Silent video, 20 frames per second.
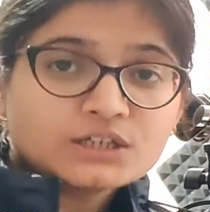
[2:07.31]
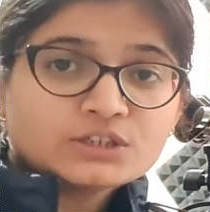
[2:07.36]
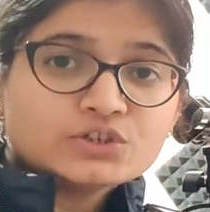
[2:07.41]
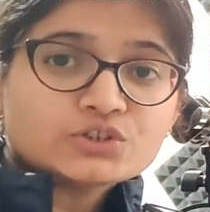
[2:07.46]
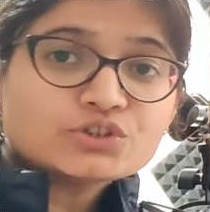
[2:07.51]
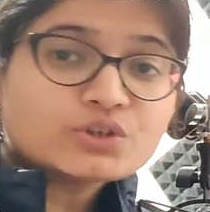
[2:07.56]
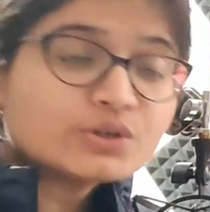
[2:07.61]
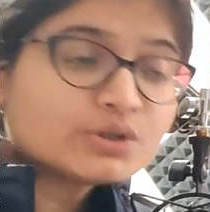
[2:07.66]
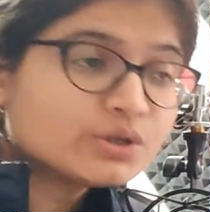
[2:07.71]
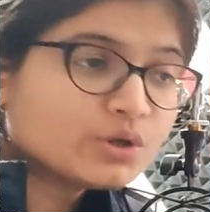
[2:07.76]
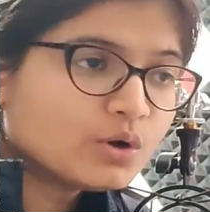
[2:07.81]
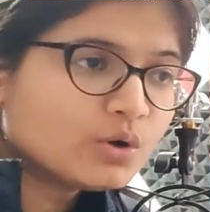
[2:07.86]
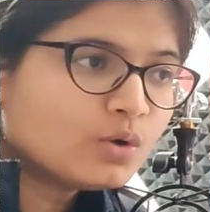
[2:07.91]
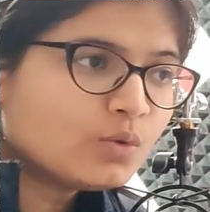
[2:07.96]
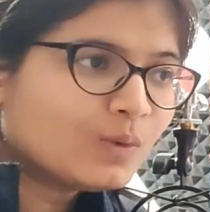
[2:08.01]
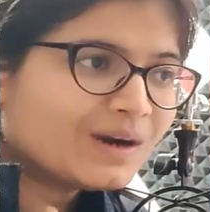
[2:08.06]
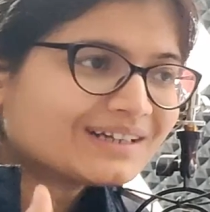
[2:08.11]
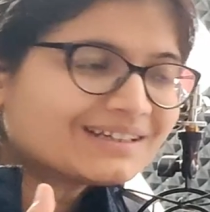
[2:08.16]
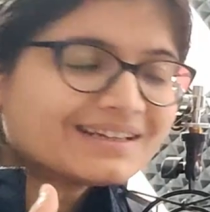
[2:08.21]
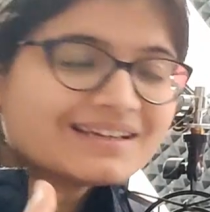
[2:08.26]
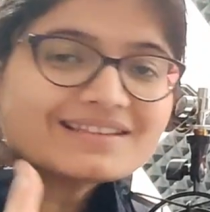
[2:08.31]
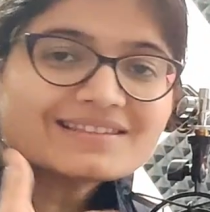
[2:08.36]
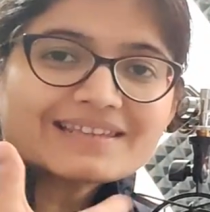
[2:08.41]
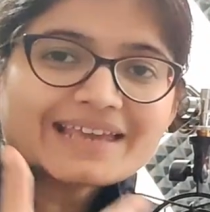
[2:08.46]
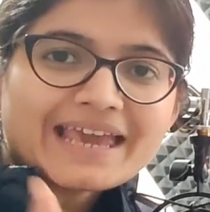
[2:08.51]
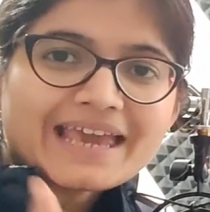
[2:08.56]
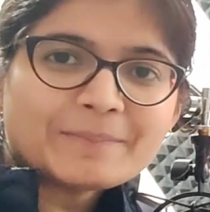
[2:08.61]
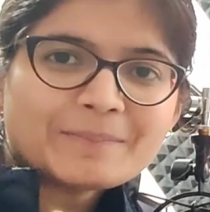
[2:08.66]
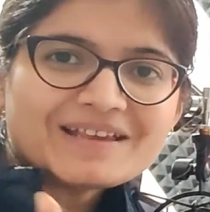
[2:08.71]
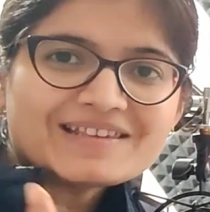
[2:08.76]
You should know what is
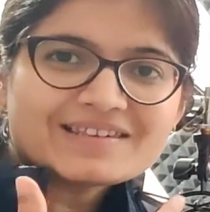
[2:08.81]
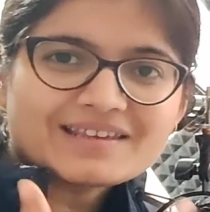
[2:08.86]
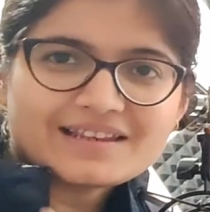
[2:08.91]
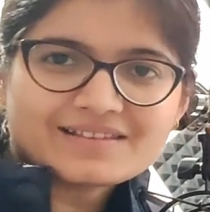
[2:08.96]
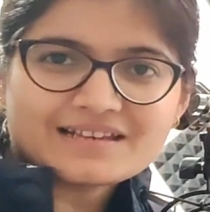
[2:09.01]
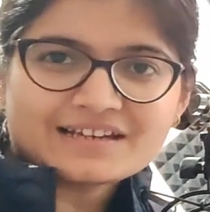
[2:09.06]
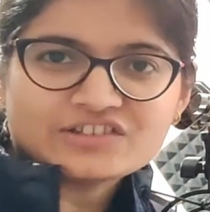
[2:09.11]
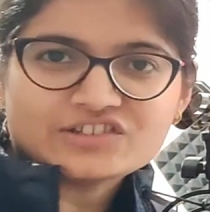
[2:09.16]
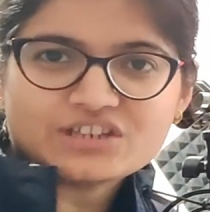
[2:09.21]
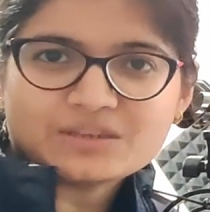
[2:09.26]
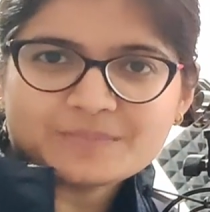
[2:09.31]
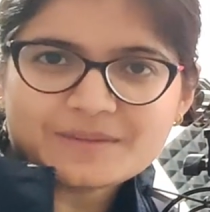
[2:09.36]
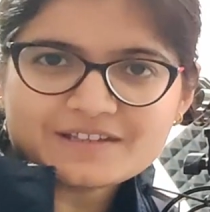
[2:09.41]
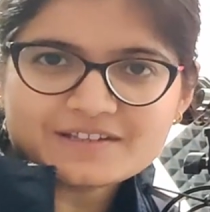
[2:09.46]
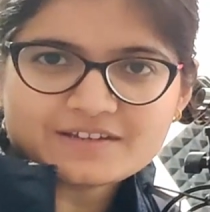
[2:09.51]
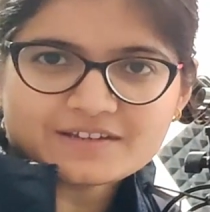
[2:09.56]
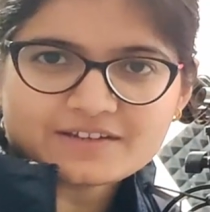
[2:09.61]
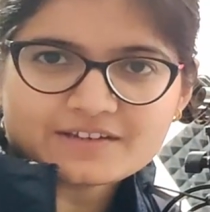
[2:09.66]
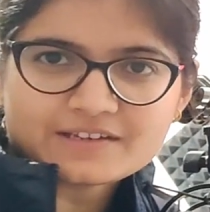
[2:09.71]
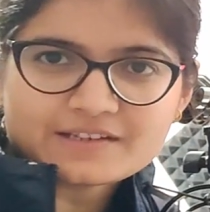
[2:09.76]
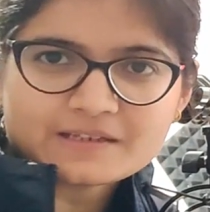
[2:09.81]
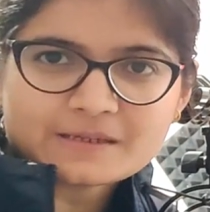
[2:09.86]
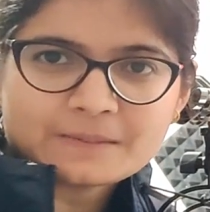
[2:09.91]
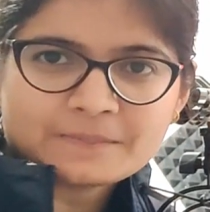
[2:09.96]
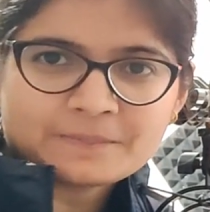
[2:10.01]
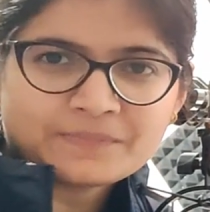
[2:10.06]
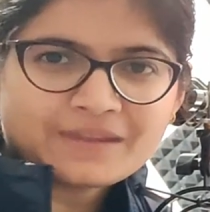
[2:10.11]
AP series and GP series.